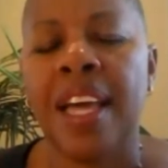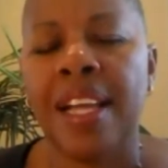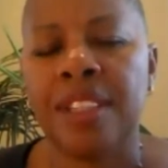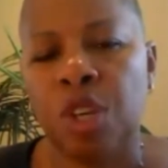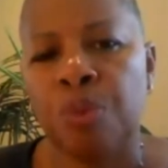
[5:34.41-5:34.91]

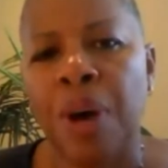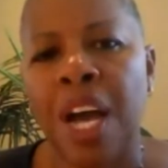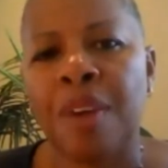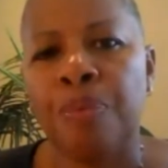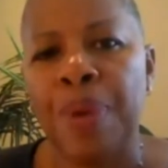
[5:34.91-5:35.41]
And so
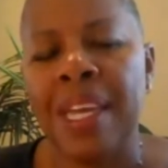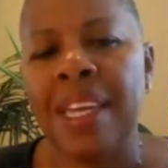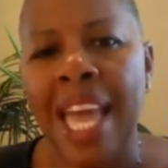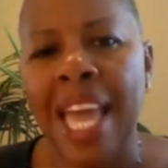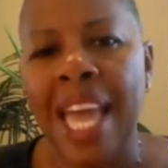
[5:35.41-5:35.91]
by
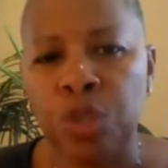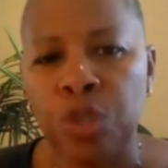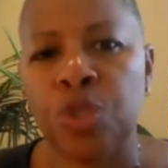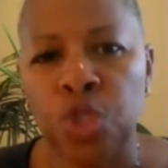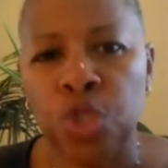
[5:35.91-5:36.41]
being able
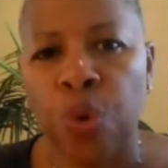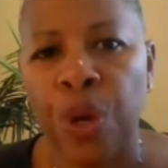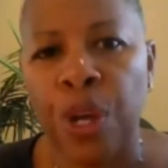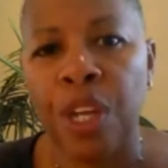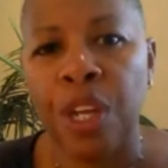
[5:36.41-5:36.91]
to
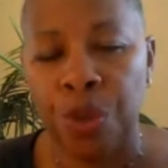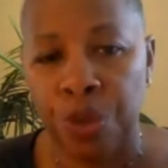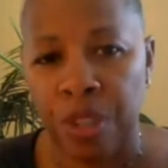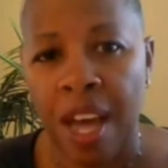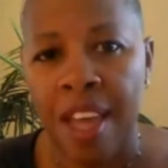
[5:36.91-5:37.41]
enjoy your
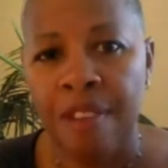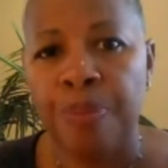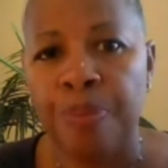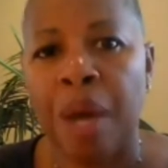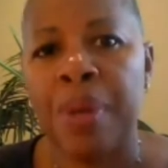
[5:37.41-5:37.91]
life,
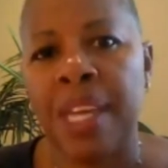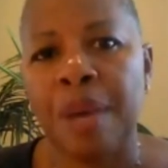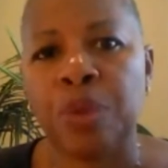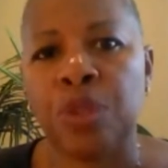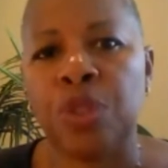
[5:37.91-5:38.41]
by being
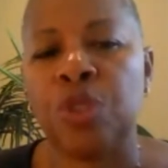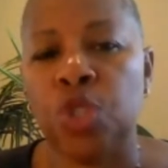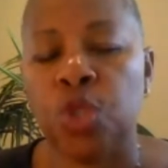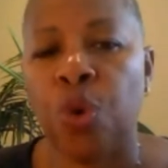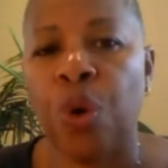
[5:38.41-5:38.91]
able to
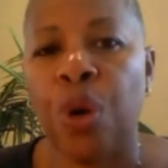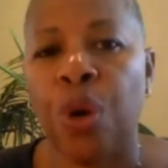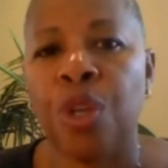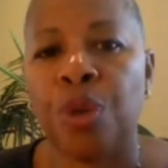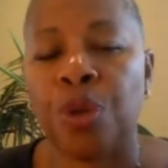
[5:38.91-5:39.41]
enjoy
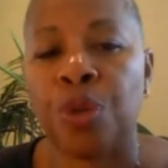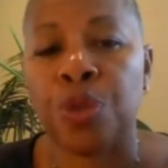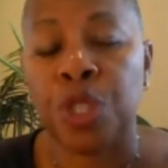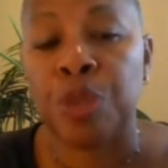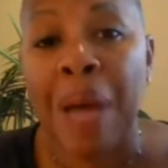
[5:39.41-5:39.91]
your
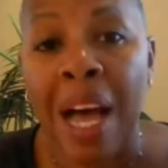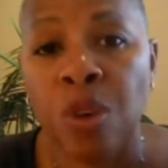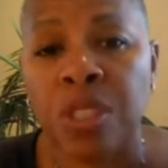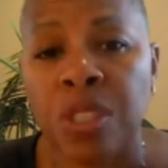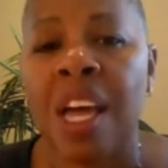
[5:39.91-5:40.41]

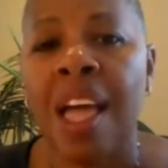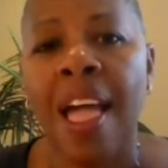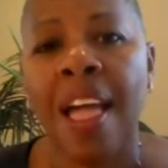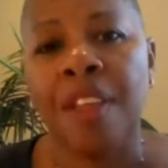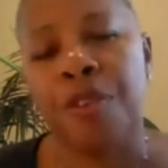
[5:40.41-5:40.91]
spouse
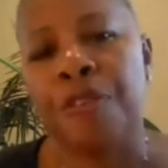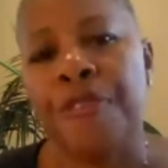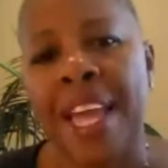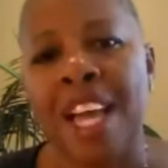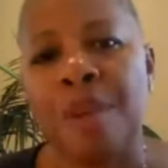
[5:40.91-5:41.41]
and your
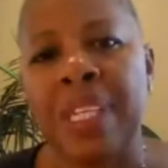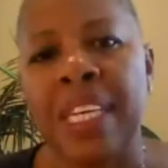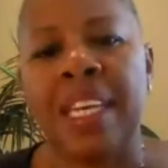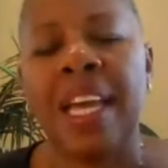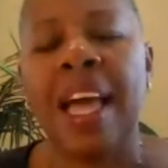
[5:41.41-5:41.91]

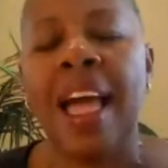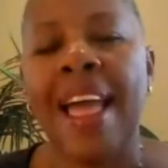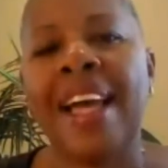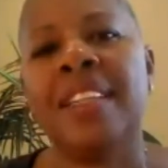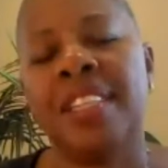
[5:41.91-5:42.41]
family,
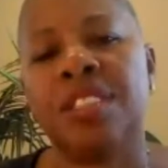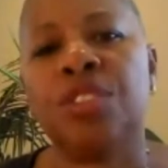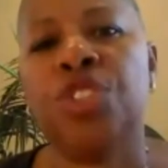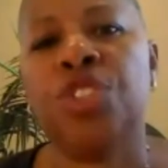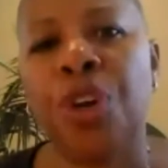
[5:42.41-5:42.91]
and
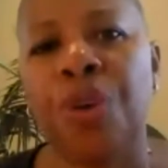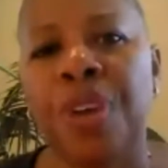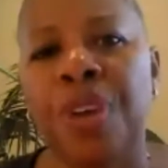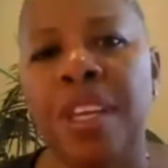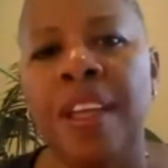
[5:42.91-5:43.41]
this
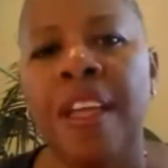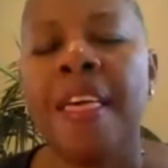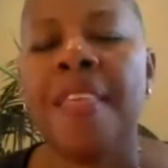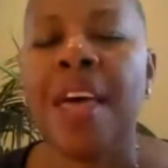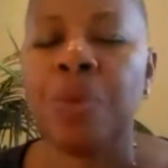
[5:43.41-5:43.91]
journey
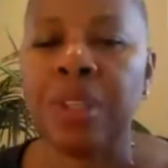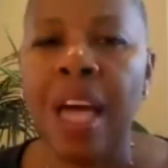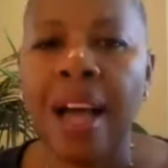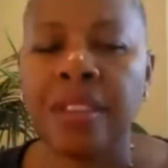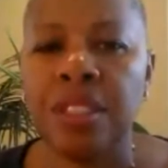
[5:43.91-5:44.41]
that
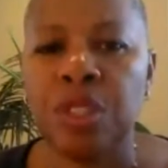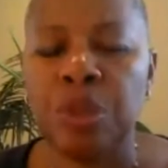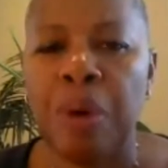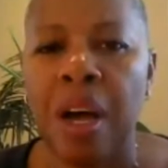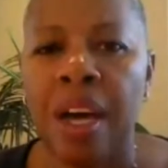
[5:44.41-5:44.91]
relaxes your
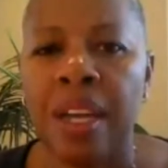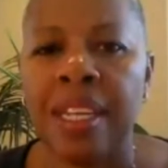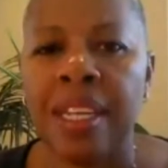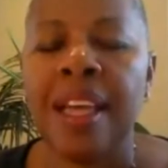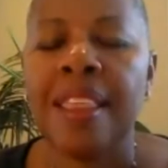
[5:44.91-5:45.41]

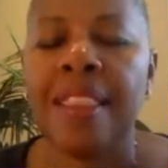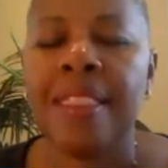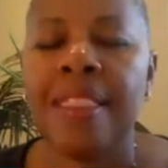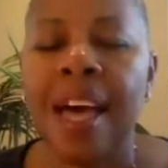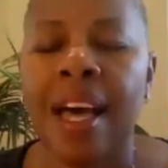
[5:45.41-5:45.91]
body,
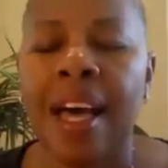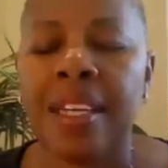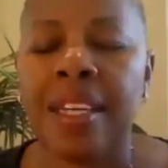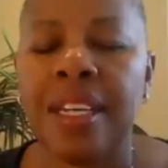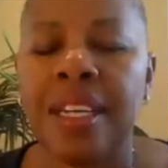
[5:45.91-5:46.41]
that
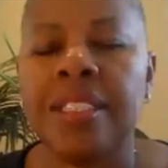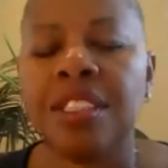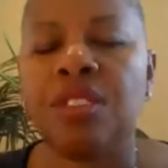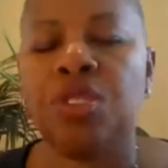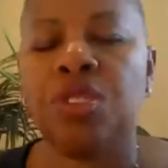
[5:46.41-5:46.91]

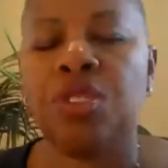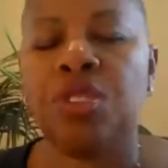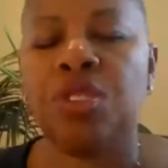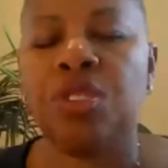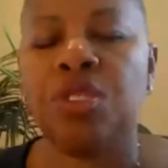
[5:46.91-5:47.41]
assists
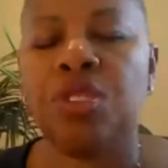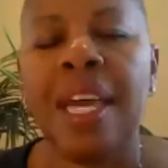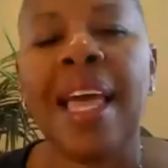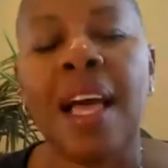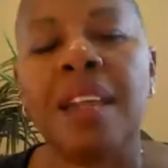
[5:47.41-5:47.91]
you
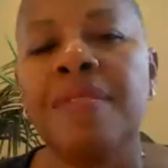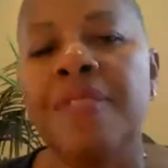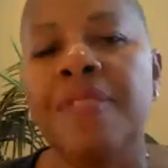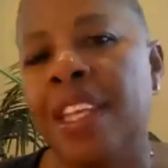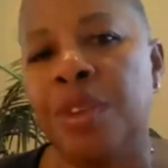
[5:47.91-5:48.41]
in
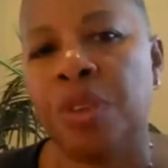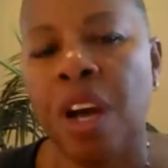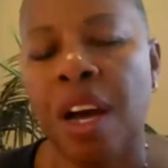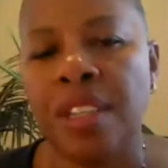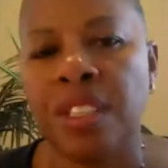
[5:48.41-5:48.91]
elevating your
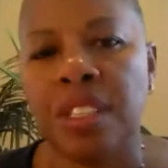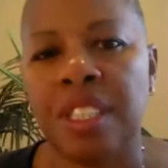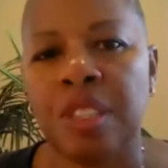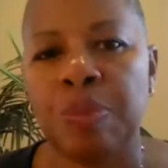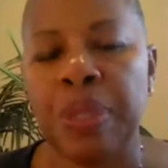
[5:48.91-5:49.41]

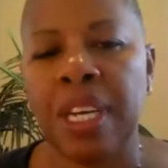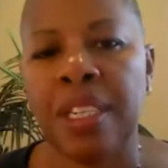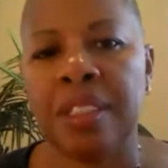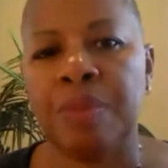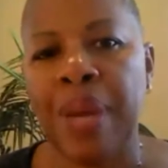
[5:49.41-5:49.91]
consciousness,
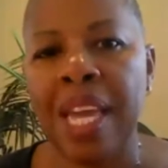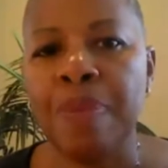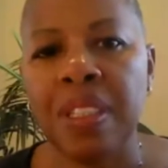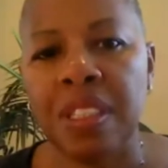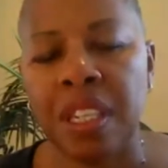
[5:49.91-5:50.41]
because the
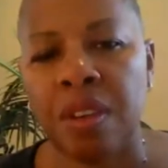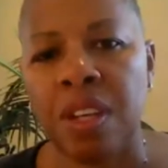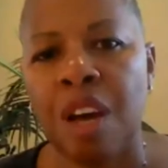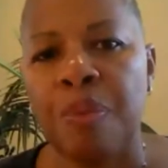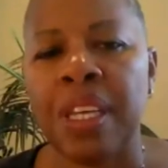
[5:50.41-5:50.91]
babies that are
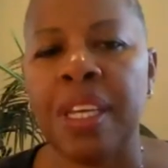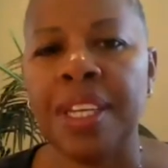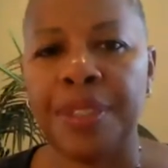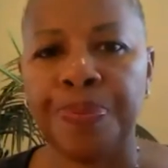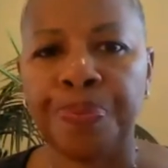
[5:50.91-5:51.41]
coming
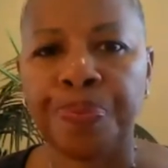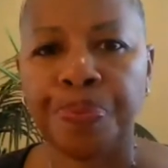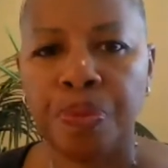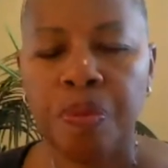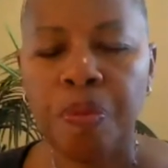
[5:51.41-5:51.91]
in,
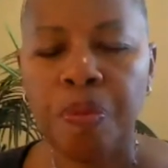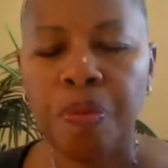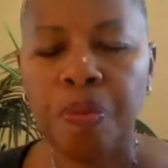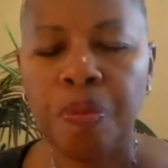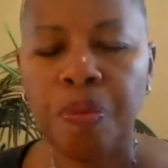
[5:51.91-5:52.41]

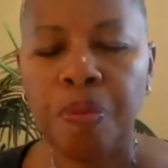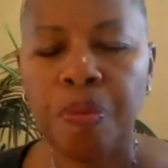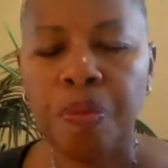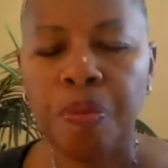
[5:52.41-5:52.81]
you know,